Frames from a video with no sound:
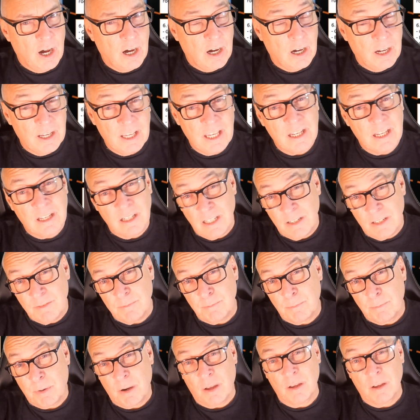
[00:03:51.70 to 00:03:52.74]
I can
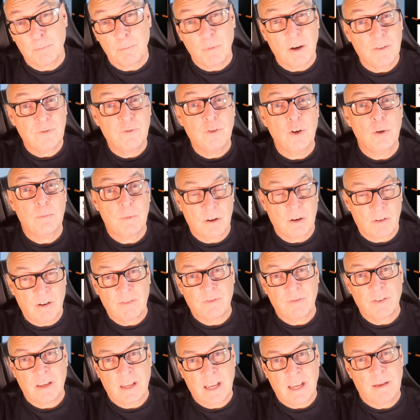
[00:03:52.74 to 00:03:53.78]
even plug my
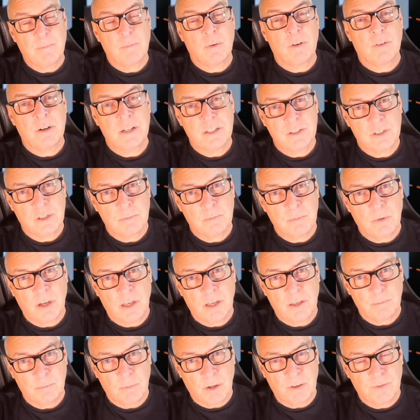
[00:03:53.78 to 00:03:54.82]
thermographic camera into
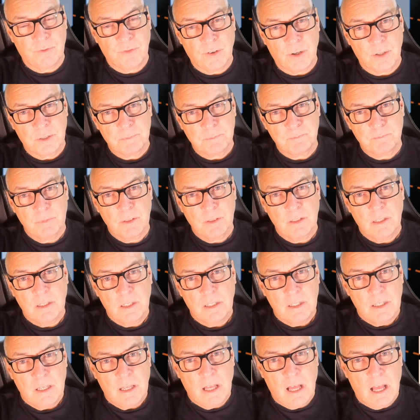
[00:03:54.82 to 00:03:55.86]
my phone.
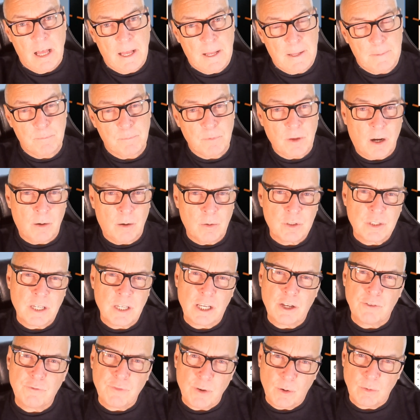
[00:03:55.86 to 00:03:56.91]
I will
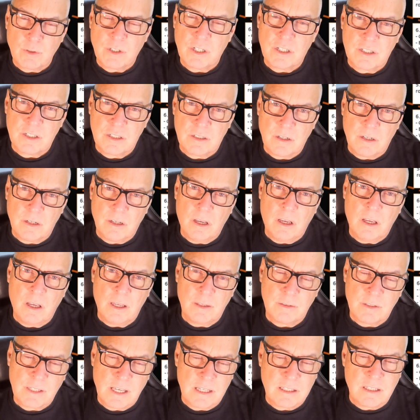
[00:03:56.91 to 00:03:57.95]
take a voltage
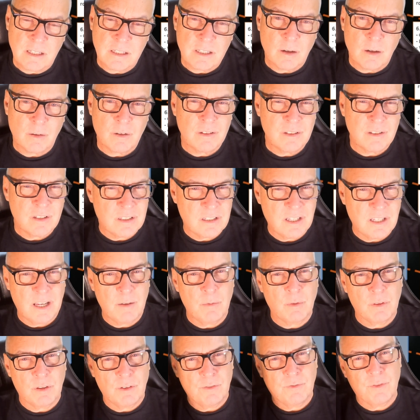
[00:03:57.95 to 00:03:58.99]
tester so I can see
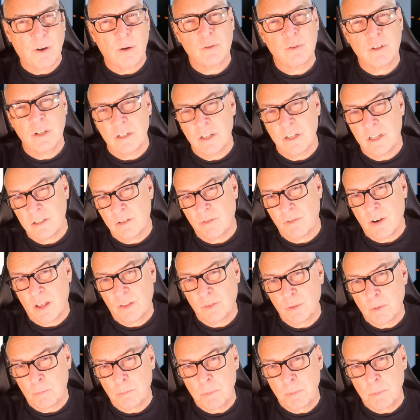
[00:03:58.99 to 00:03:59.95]
what the voltage is around the